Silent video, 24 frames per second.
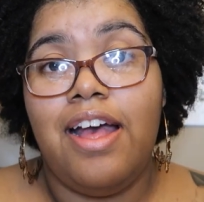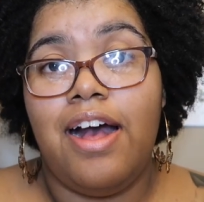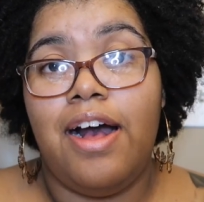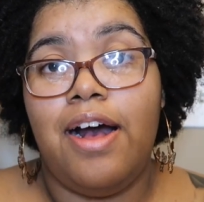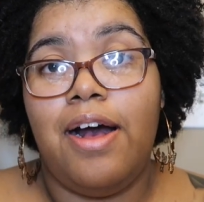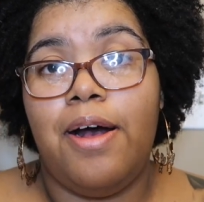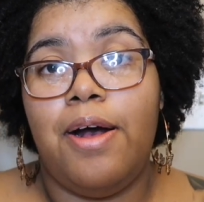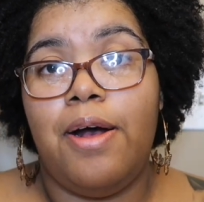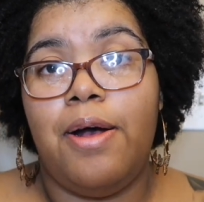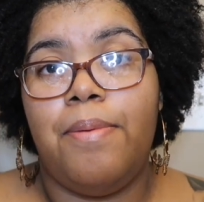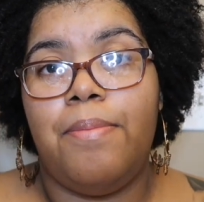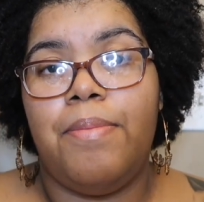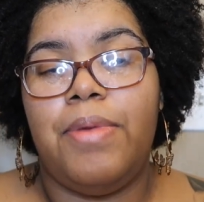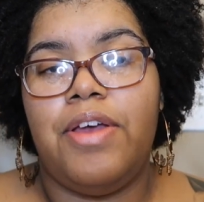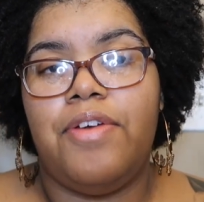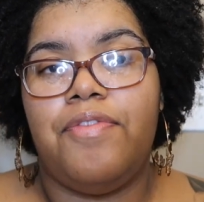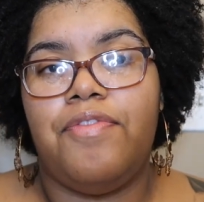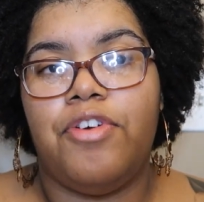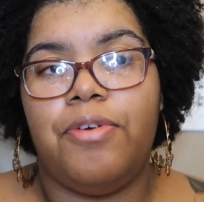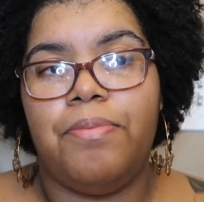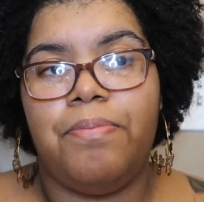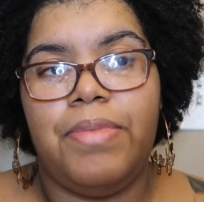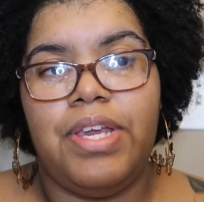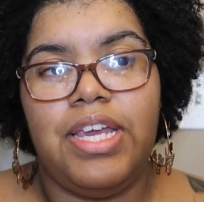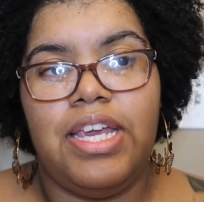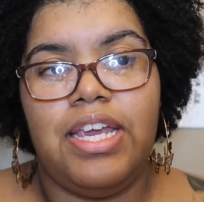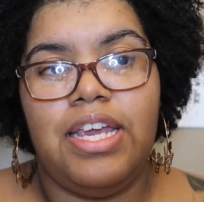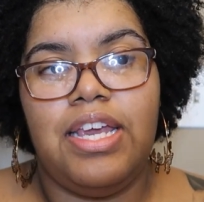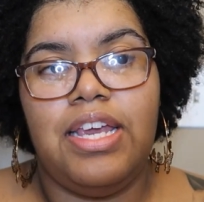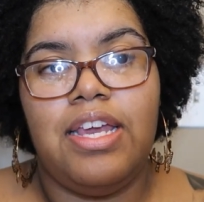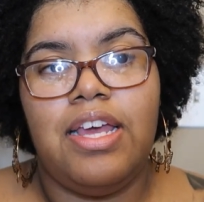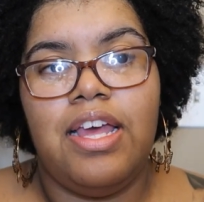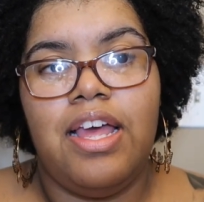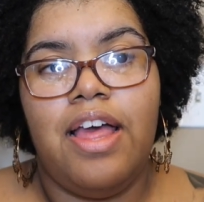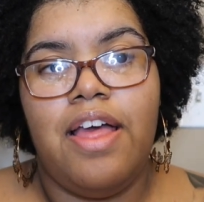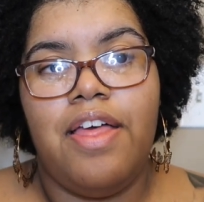for
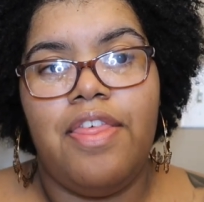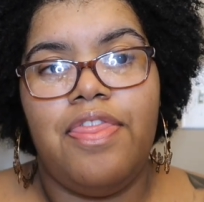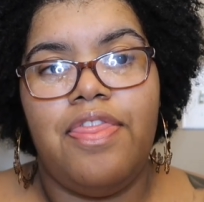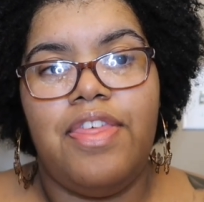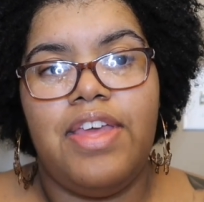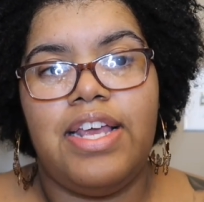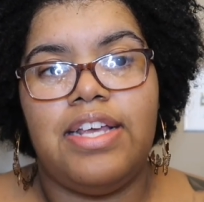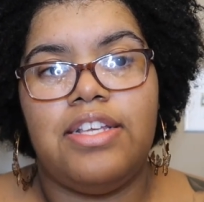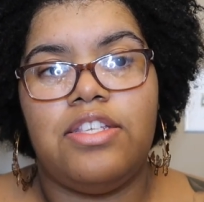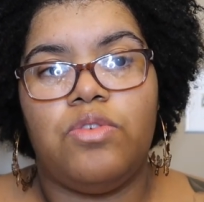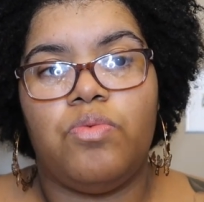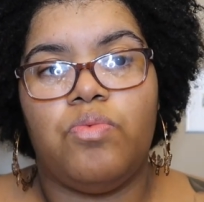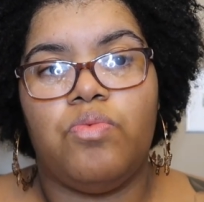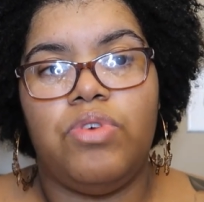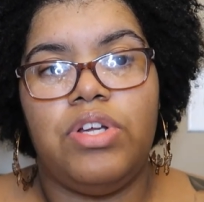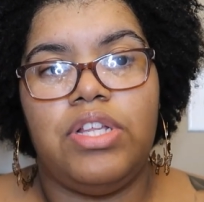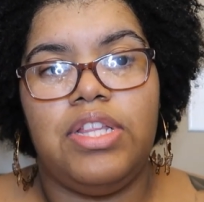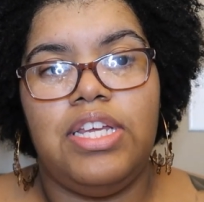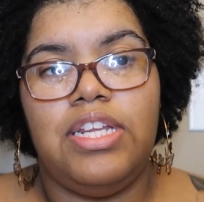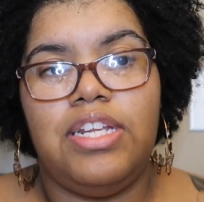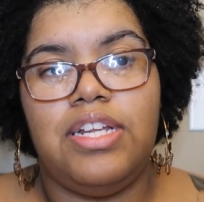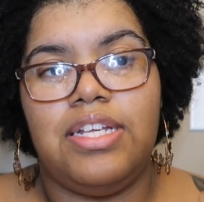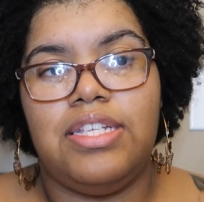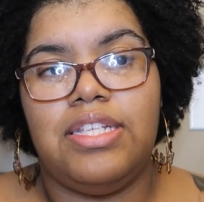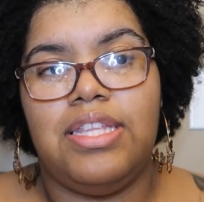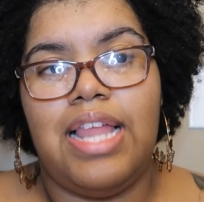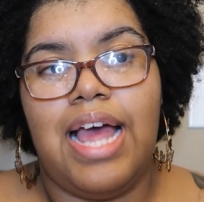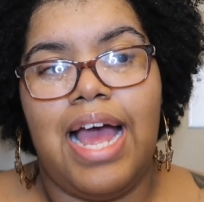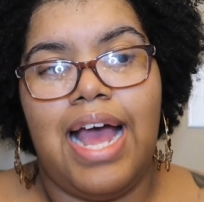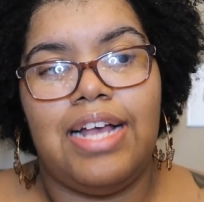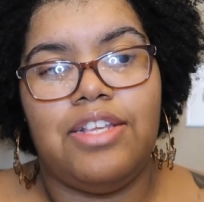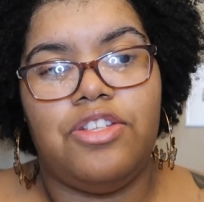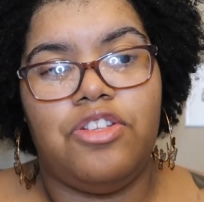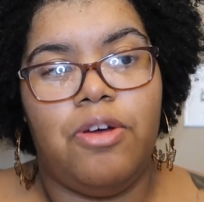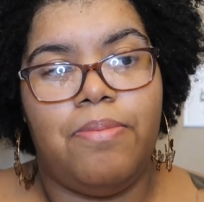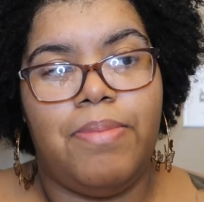me, this really does
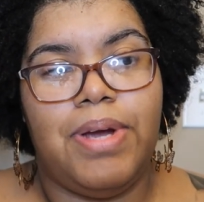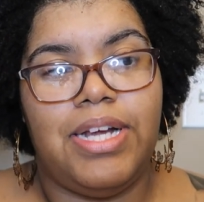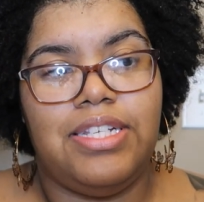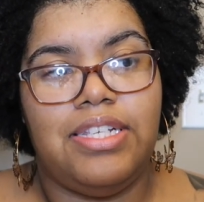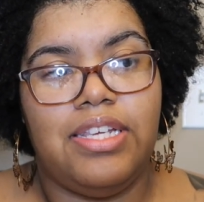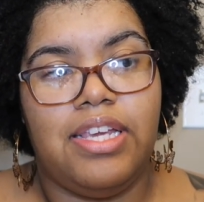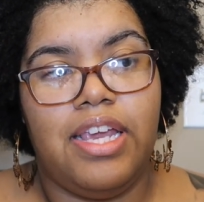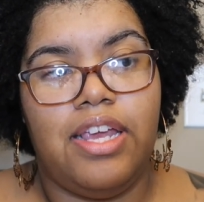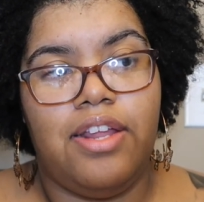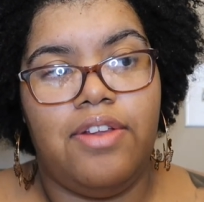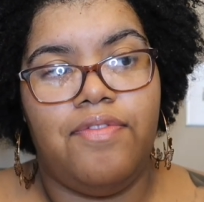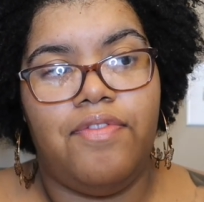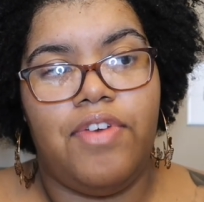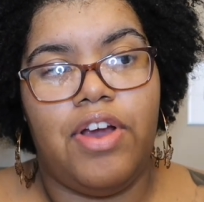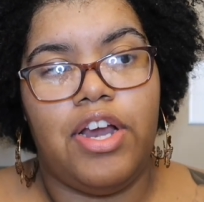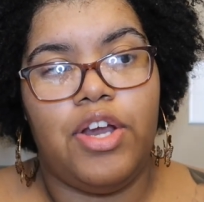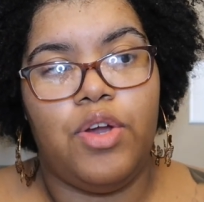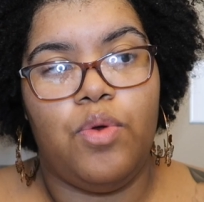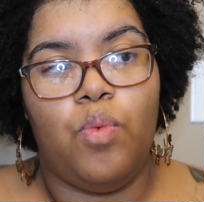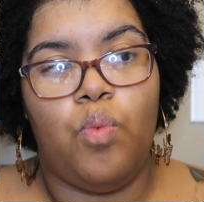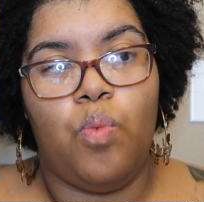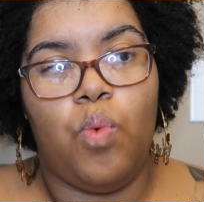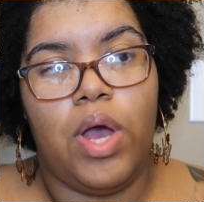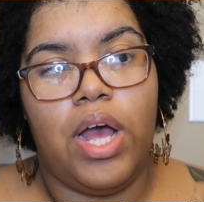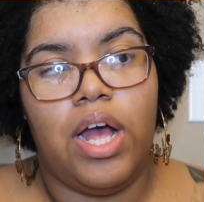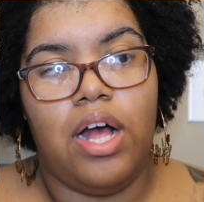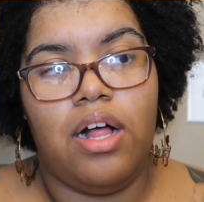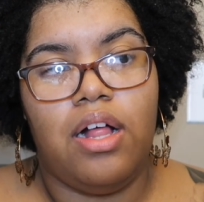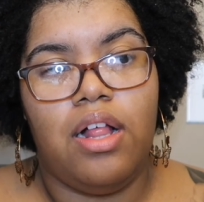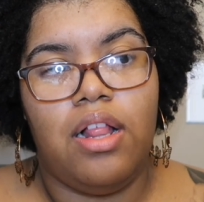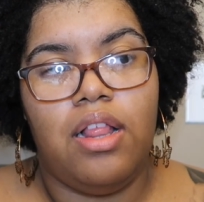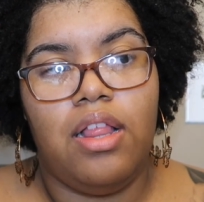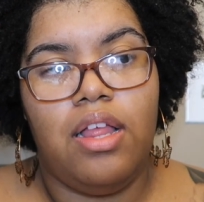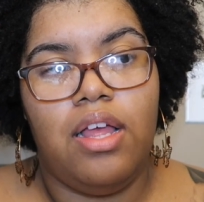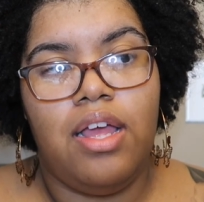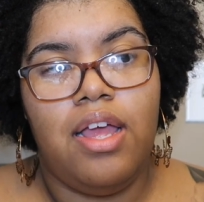last on my skin very
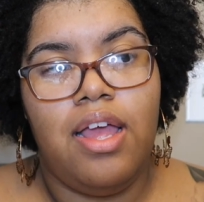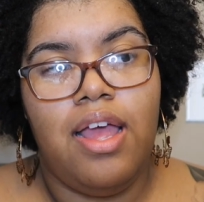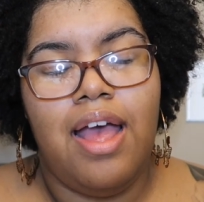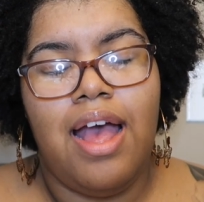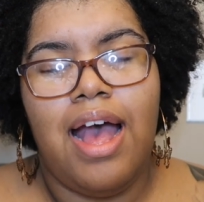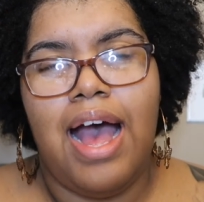well.